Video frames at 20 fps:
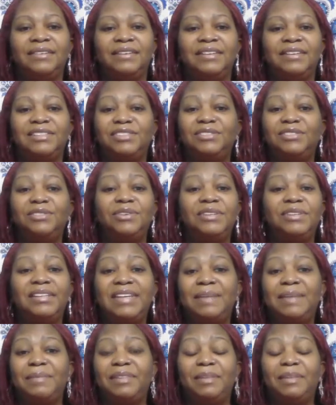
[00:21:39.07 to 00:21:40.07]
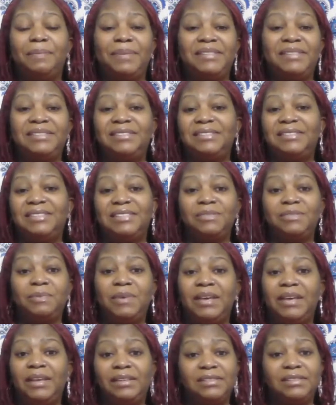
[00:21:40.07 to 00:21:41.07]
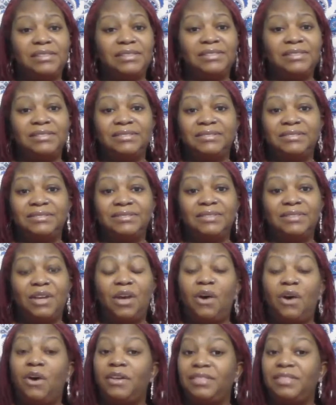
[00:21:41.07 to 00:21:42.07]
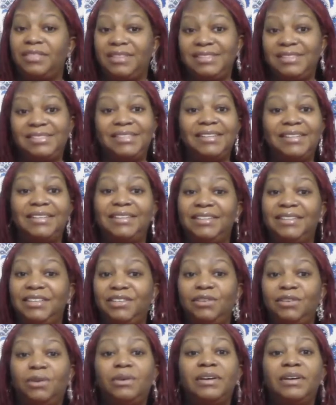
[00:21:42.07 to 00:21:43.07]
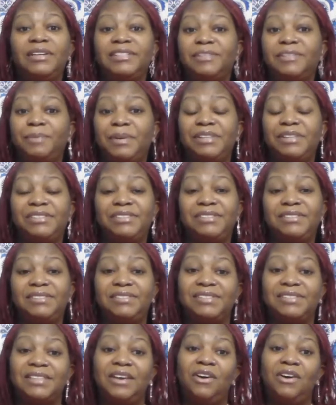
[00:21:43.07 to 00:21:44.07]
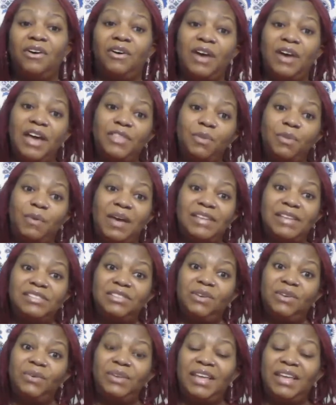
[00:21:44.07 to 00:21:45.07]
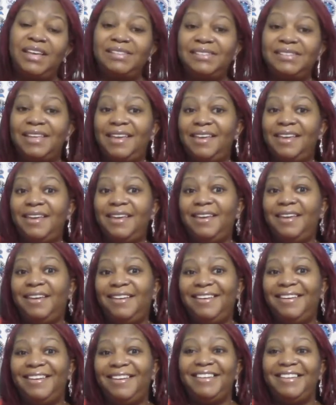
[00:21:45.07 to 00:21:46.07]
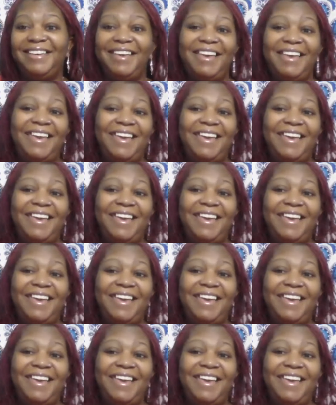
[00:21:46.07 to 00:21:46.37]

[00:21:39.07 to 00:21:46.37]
Because the name of the business is what? Authentically Your Expressions, otherwise known as A.